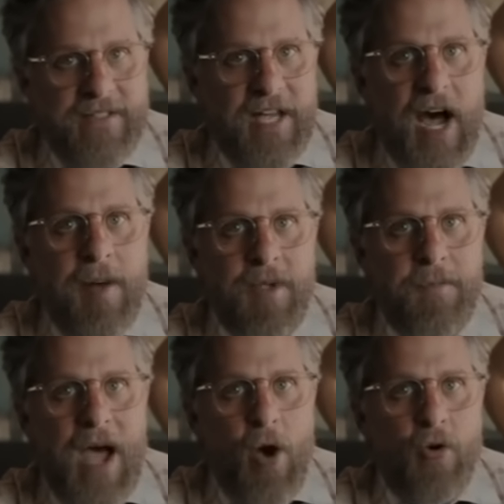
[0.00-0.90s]

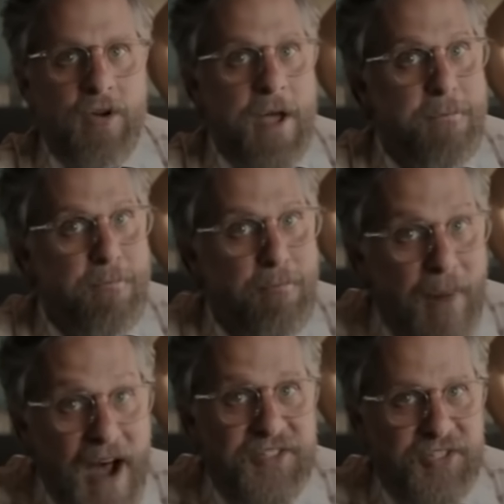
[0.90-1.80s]
atomic-powered
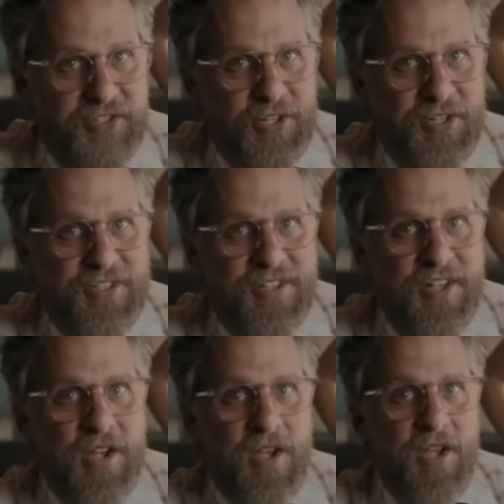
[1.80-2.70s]
monsters,
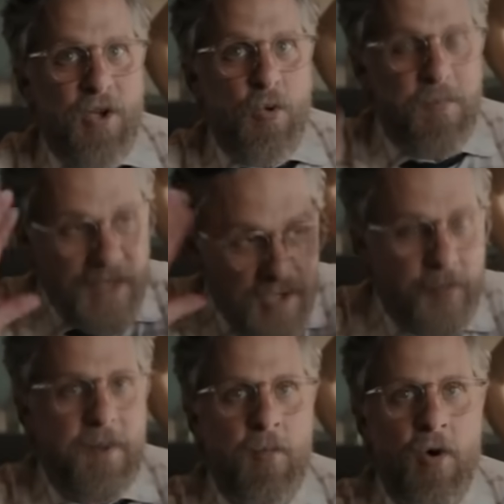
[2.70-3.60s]
be a
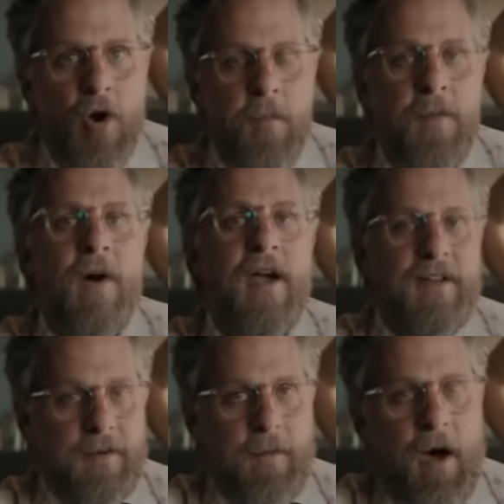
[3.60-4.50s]
little bit more
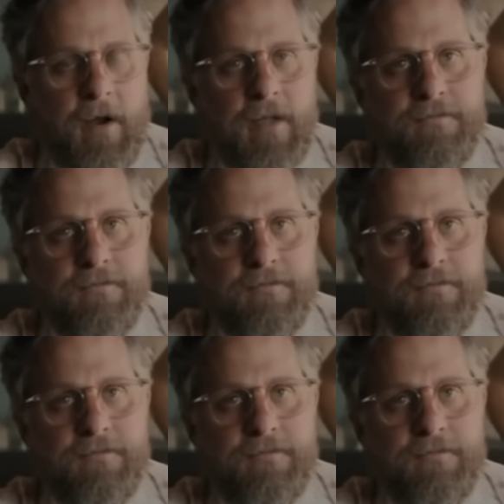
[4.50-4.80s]
open-minded about it.